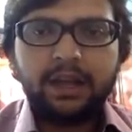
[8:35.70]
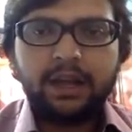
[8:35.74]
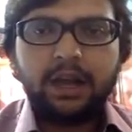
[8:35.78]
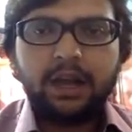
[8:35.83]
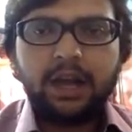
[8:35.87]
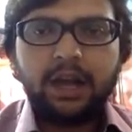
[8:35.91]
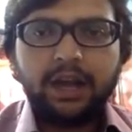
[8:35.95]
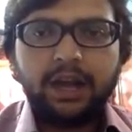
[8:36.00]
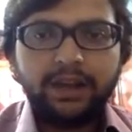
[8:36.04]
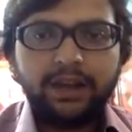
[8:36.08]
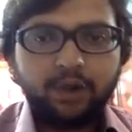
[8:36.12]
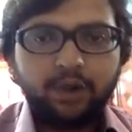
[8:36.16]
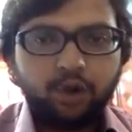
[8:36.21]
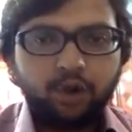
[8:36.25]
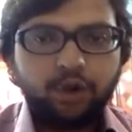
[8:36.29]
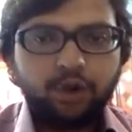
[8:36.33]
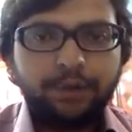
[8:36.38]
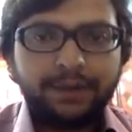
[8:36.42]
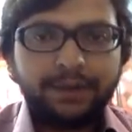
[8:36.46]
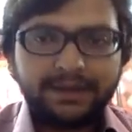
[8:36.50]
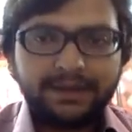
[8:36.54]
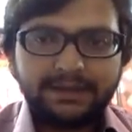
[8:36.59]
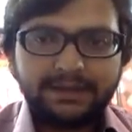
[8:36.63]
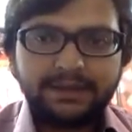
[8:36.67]
unknown
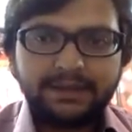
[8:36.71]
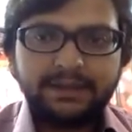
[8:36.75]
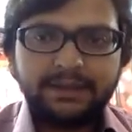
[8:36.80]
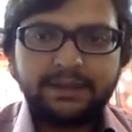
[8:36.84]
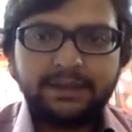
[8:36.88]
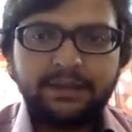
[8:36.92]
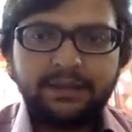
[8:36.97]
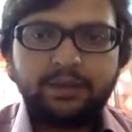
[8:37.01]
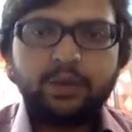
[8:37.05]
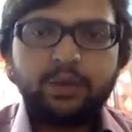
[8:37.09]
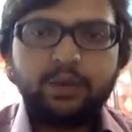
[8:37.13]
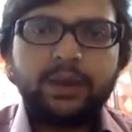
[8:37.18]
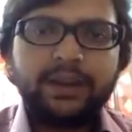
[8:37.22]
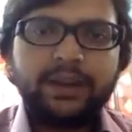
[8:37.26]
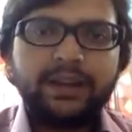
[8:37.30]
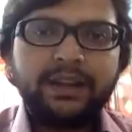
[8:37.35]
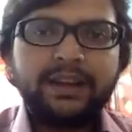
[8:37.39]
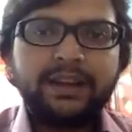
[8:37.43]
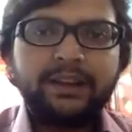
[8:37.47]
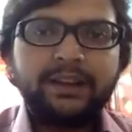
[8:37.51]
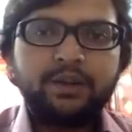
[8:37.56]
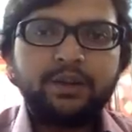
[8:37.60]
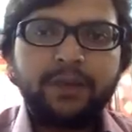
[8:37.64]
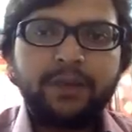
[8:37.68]
person to enter
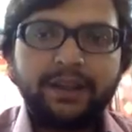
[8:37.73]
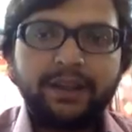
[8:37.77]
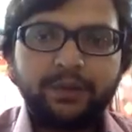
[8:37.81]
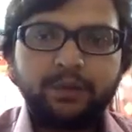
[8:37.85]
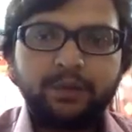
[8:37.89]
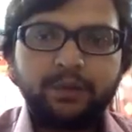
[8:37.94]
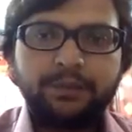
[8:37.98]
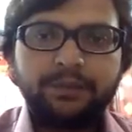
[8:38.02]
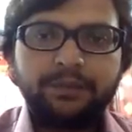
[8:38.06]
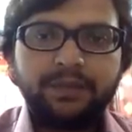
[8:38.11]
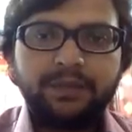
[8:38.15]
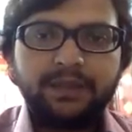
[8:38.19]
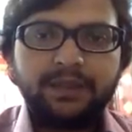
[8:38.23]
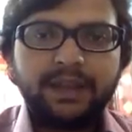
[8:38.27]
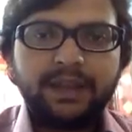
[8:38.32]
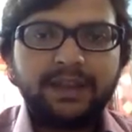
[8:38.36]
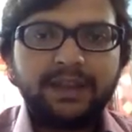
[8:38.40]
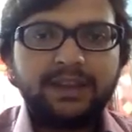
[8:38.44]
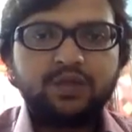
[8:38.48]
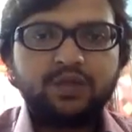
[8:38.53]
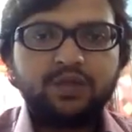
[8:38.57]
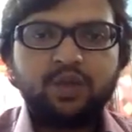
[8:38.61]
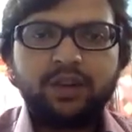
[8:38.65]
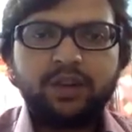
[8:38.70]
into my room. That
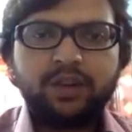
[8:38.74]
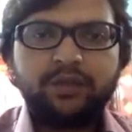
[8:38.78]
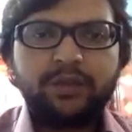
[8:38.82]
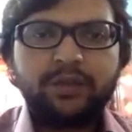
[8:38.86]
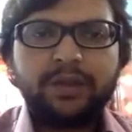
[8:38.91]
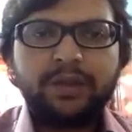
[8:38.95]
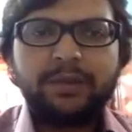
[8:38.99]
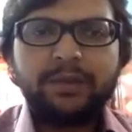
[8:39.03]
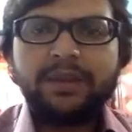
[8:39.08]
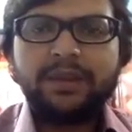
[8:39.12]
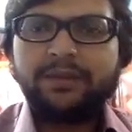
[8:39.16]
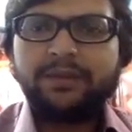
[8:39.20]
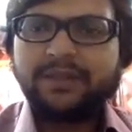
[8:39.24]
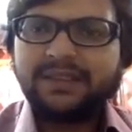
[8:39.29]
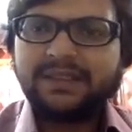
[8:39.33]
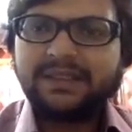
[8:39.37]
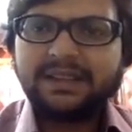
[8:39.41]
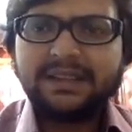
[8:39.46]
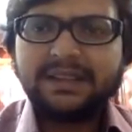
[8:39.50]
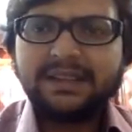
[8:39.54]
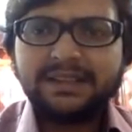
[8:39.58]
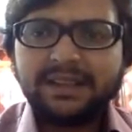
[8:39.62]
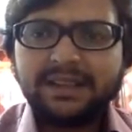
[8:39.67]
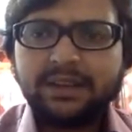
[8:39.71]
is what we mean by
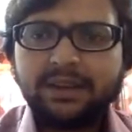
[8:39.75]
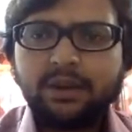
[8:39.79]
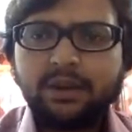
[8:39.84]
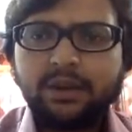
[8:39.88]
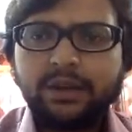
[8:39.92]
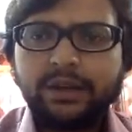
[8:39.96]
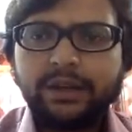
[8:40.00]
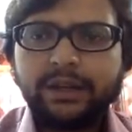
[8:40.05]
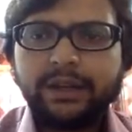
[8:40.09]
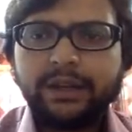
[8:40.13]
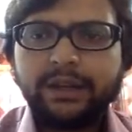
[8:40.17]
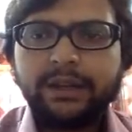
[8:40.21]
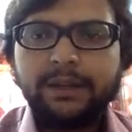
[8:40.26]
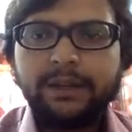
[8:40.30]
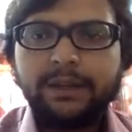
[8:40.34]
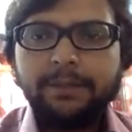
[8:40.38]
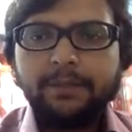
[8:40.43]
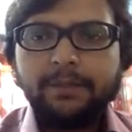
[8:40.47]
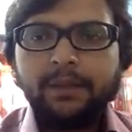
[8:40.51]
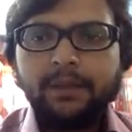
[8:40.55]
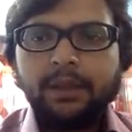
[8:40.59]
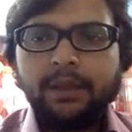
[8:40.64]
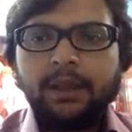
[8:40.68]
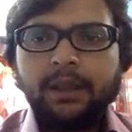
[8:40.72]
physical security.
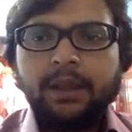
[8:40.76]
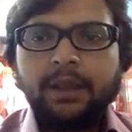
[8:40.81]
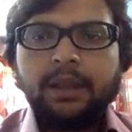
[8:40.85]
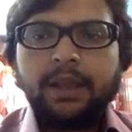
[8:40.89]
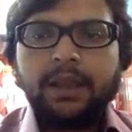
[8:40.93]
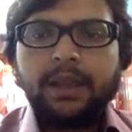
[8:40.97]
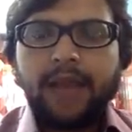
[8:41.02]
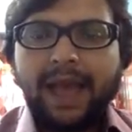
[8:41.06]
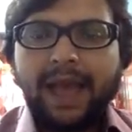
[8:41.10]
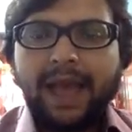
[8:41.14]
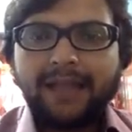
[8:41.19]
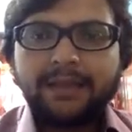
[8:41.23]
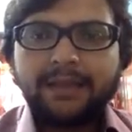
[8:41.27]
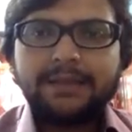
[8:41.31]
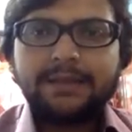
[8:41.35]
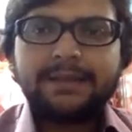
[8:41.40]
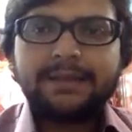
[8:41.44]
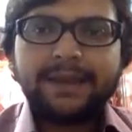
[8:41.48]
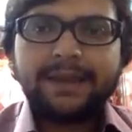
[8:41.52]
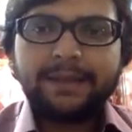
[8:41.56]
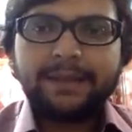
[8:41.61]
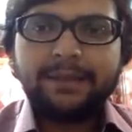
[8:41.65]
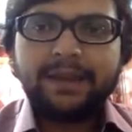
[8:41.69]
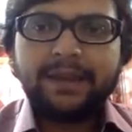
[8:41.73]
At the
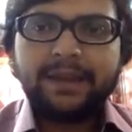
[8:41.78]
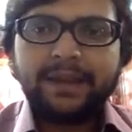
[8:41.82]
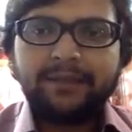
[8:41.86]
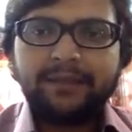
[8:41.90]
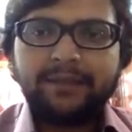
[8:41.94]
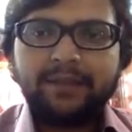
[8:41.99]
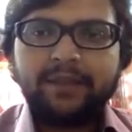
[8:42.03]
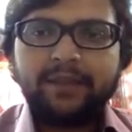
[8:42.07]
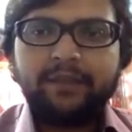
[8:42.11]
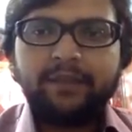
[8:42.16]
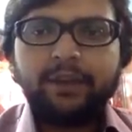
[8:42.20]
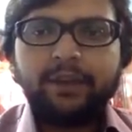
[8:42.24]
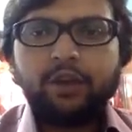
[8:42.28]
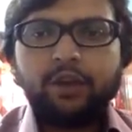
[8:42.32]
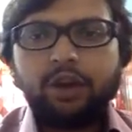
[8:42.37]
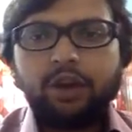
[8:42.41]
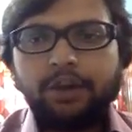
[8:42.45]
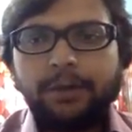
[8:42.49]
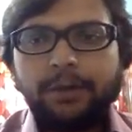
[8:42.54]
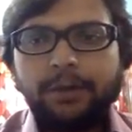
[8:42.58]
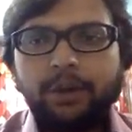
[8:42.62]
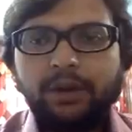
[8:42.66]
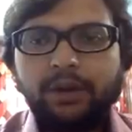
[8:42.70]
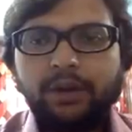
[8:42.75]
same time, when we talk
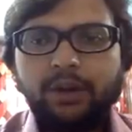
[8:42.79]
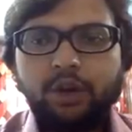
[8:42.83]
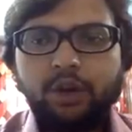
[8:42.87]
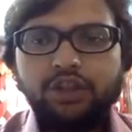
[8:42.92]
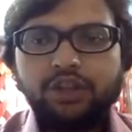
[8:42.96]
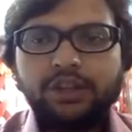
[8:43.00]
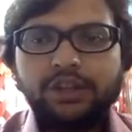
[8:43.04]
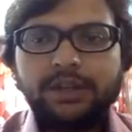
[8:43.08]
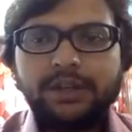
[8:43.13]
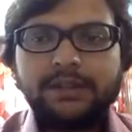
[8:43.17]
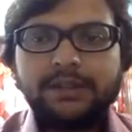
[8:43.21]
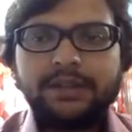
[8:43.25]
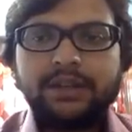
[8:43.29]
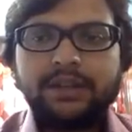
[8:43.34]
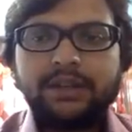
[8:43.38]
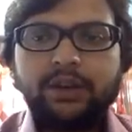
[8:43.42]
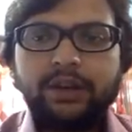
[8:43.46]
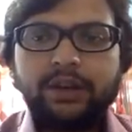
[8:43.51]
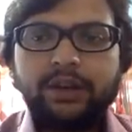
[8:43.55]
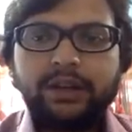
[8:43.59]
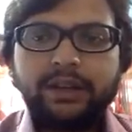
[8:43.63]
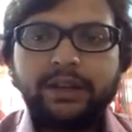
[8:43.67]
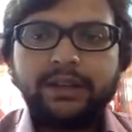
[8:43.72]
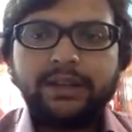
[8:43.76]
about logical
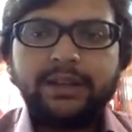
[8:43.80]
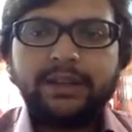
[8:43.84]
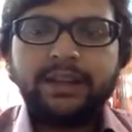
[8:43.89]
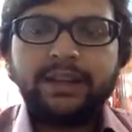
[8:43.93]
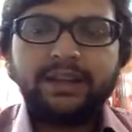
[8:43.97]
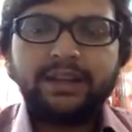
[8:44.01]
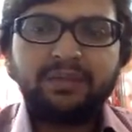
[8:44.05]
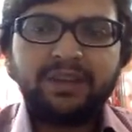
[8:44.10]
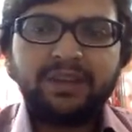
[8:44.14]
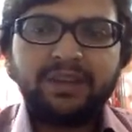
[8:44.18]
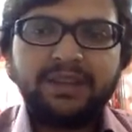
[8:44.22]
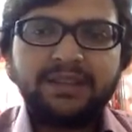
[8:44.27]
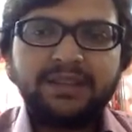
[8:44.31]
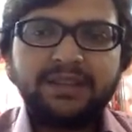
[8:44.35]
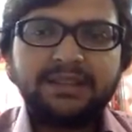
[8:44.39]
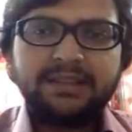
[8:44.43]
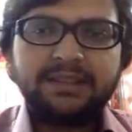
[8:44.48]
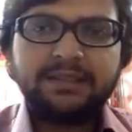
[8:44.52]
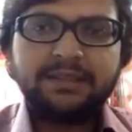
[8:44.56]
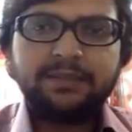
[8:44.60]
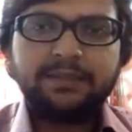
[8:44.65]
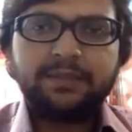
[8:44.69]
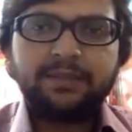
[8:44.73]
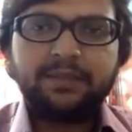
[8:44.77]
security, that means
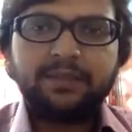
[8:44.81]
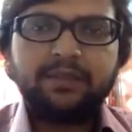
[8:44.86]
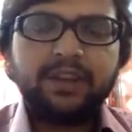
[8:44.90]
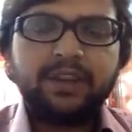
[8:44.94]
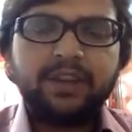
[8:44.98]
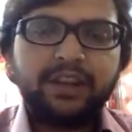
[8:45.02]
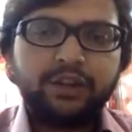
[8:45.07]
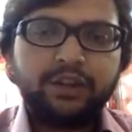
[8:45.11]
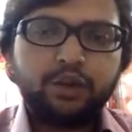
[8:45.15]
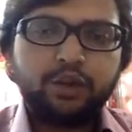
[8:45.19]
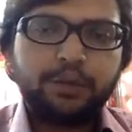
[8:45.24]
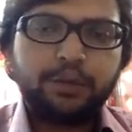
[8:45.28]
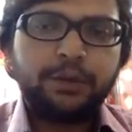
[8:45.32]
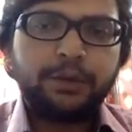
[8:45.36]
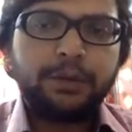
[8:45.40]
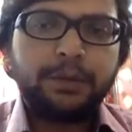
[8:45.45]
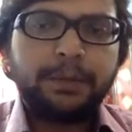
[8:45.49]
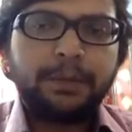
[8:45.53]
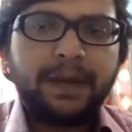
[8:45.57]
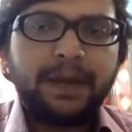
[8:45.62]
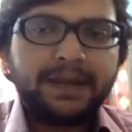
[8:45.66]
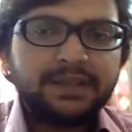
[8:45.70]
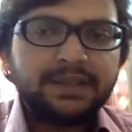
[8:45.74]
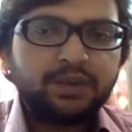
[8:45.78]
we need to put
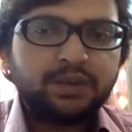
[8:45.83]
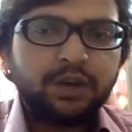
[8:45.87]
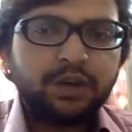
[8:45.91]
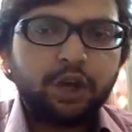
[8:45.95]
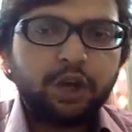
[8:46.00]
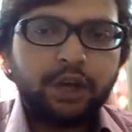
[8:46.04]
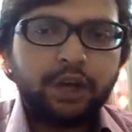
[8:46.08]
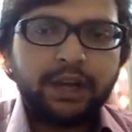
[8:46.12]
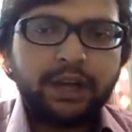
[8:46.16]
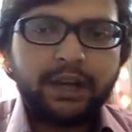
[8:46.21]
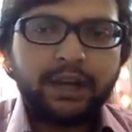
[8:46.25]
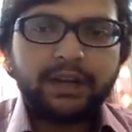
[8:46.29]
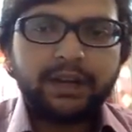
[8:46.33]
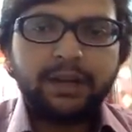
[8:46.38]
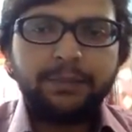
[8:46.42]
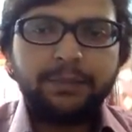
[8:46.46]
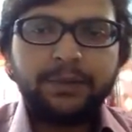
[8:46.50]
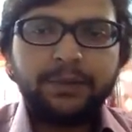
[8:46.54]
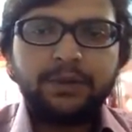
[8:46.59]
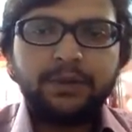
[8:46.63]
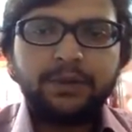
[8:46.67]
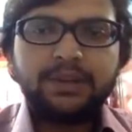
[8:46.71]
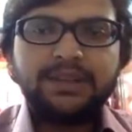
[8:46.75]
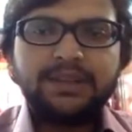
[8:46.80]
password on our
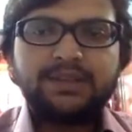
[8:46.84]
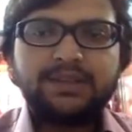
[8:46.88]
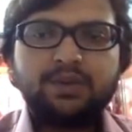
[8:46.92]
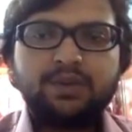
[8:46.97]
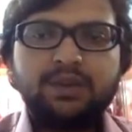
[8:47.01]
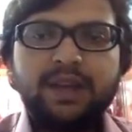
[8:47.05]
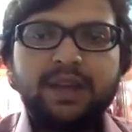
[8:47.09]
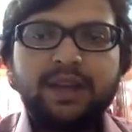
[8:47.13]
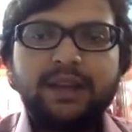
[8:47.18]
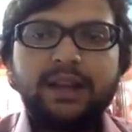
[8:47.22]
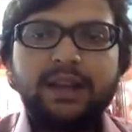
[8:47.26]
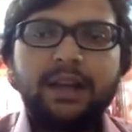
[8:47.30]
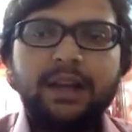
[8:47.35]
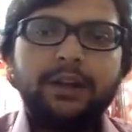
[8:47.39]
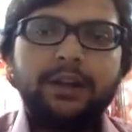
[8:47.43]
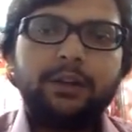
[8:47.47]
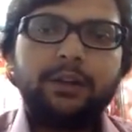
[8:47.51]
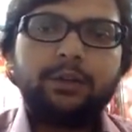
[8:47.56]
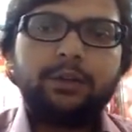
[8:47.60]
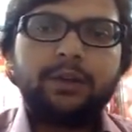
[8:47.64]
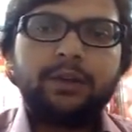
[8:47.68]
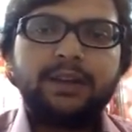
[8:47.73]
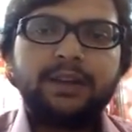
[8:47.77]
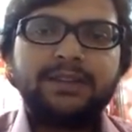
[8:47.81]
computer so that
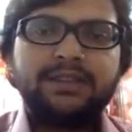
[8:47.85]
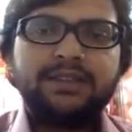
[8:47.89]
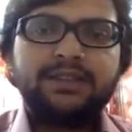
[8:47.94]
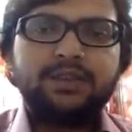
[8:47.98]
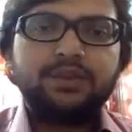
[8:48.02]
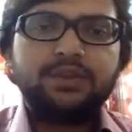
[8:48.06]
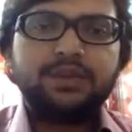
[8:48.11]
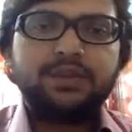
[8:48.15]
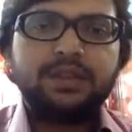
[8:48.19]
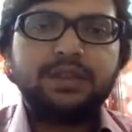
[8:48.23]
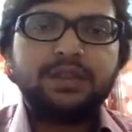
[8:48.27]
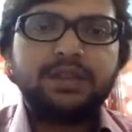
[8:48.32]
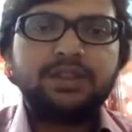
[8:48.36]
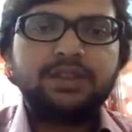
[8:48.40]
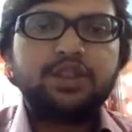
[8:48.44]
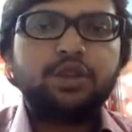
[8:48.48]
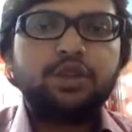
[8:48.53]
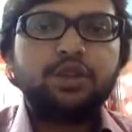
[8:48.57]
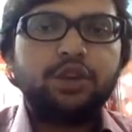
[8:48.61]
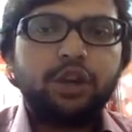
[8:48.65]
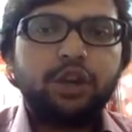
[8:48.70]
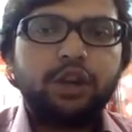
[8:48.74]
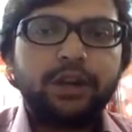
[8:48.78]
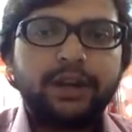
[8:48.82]
unauthorized users
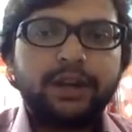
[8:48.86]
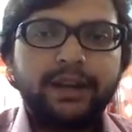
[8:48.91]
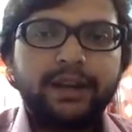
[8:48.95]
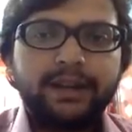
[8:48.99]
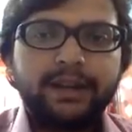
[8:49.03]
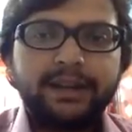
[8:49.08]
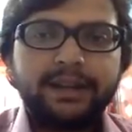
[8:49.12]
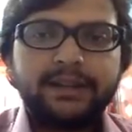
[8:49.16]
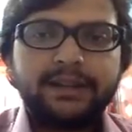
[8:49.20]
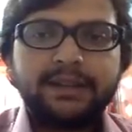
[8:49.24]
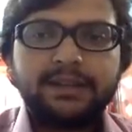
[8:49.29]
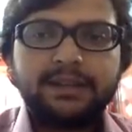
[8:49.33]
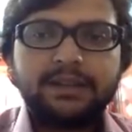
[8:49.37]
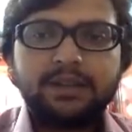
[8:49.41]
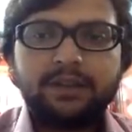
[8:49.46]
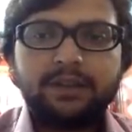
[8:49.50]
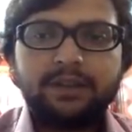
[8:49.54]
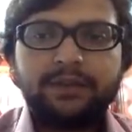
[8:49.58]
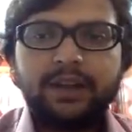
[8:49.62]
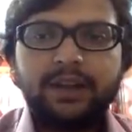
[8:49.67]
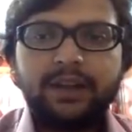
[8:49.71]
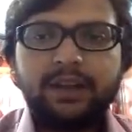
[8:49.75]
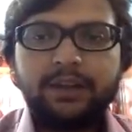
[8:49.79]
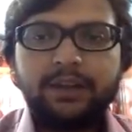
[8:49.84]
should not get access of
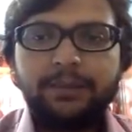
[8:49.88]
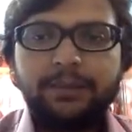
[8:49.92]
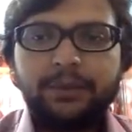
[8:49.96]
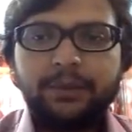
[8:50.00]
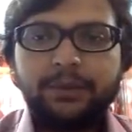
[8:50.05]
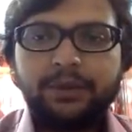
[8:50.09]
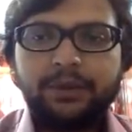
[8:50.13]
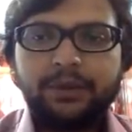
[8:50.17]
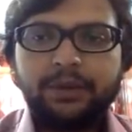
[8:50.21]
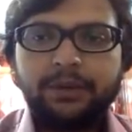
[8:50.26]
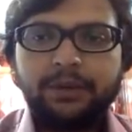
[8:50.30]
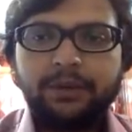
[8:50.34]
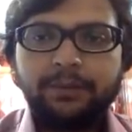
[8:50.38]
our computer.